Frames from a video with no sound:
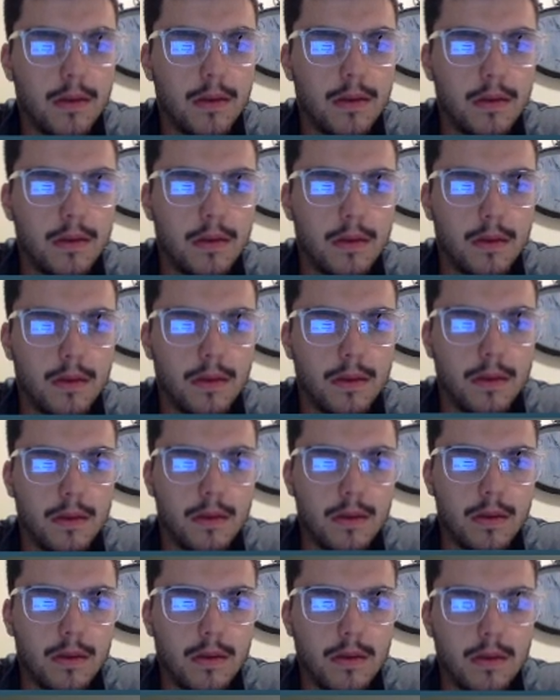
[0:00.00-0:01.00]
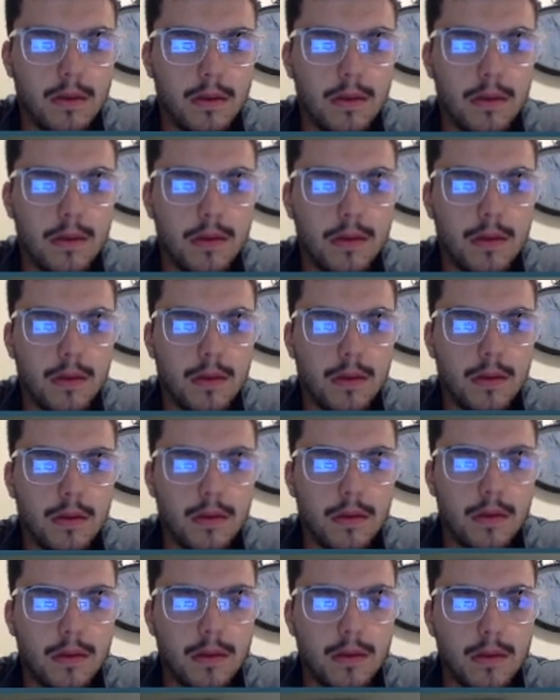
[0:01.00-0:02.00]

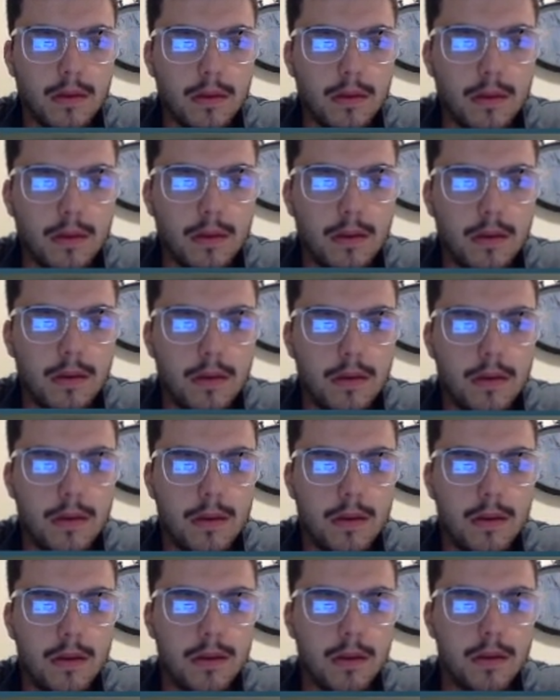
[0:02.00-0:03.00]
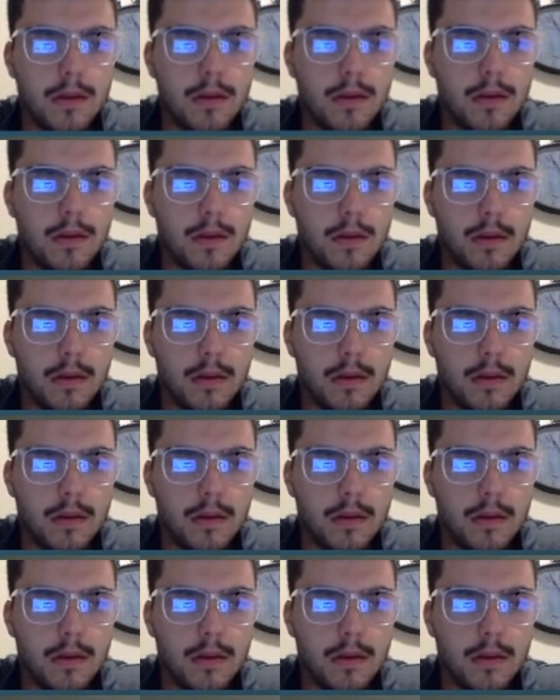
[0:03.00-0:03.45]
The person shown says nothing.